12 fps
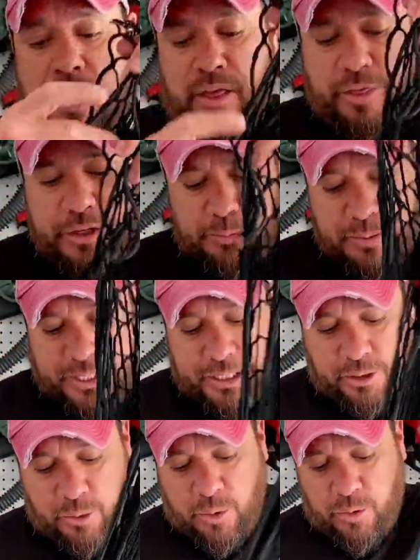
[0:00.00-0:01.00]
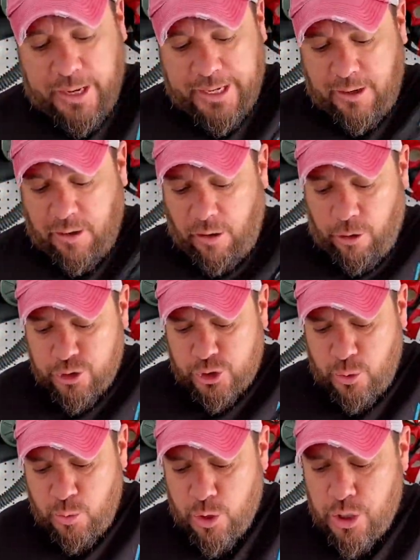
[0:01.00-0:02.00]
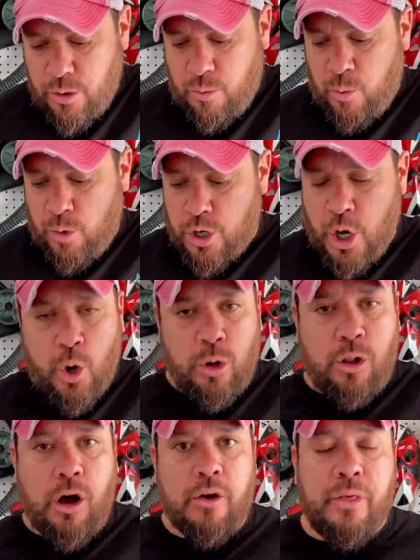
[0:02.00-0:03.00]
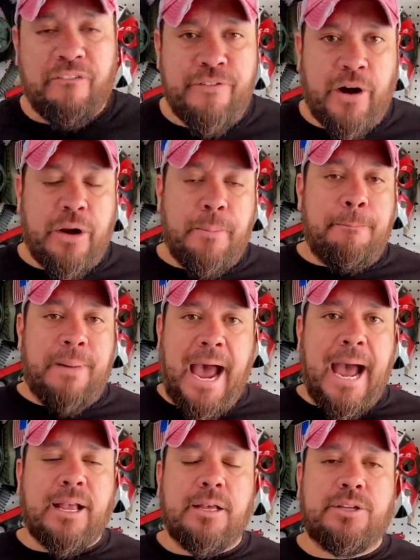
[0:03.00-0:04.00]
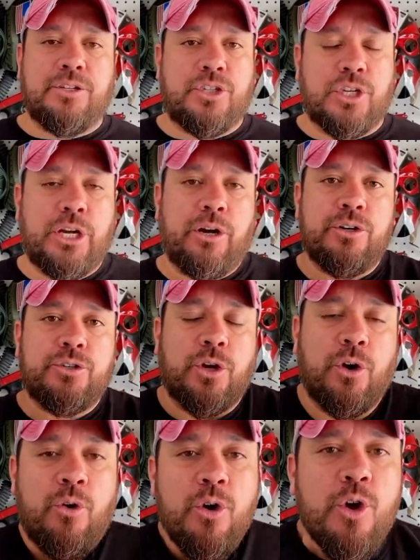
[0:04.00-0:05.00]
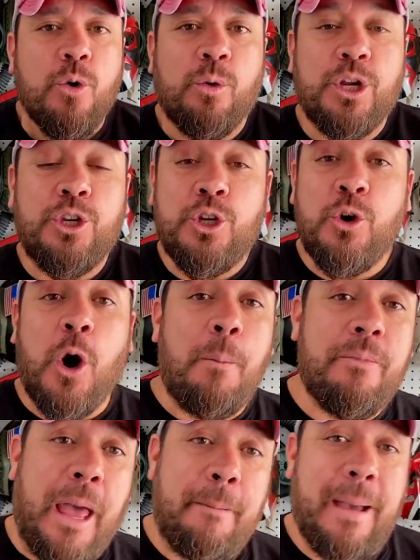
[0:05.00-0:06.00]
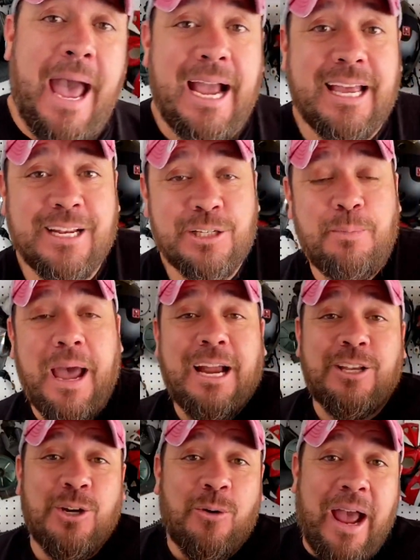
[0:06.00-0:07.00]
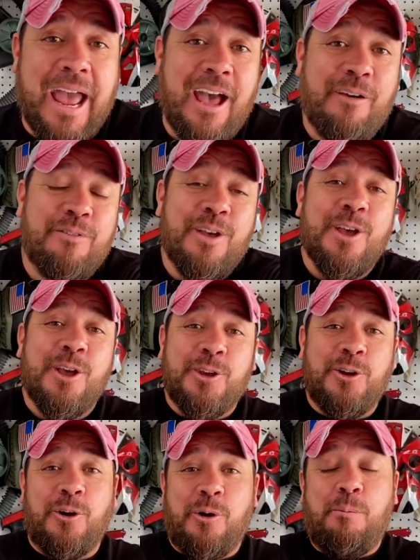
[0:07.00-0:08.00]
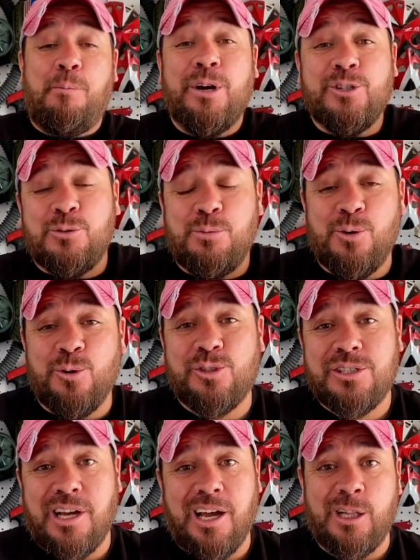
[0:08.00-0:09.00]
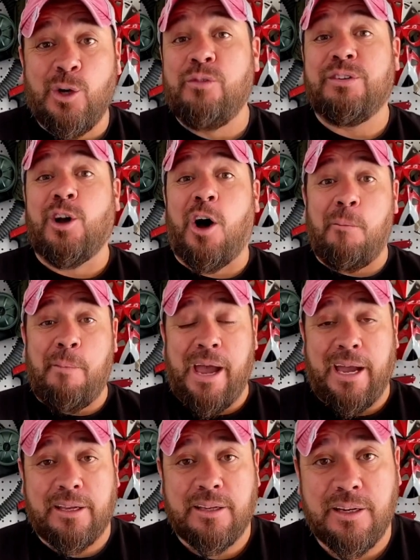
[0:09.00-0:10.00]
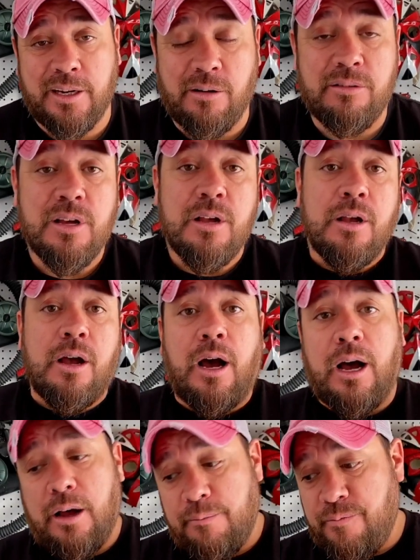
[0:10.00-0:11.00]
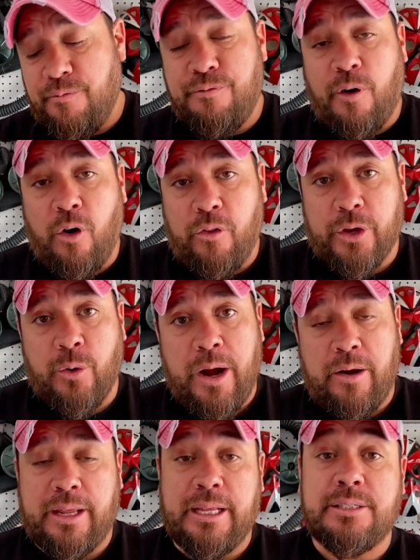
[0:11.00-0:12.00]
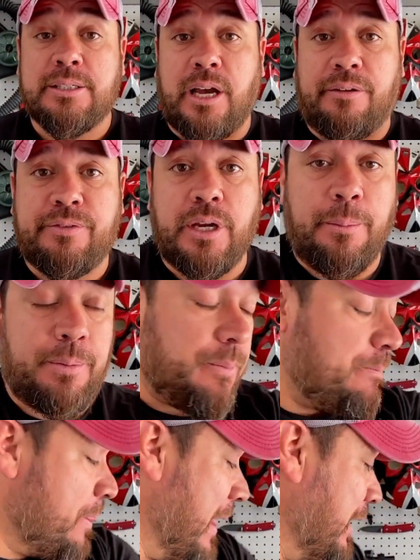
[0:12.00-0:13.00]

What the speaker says: This particular one right here also will go along the very back to secure. So when you do open that back and it's packed, you don't have your principal's Louis Vuitton bag, fall on the ground and get scuffed up. They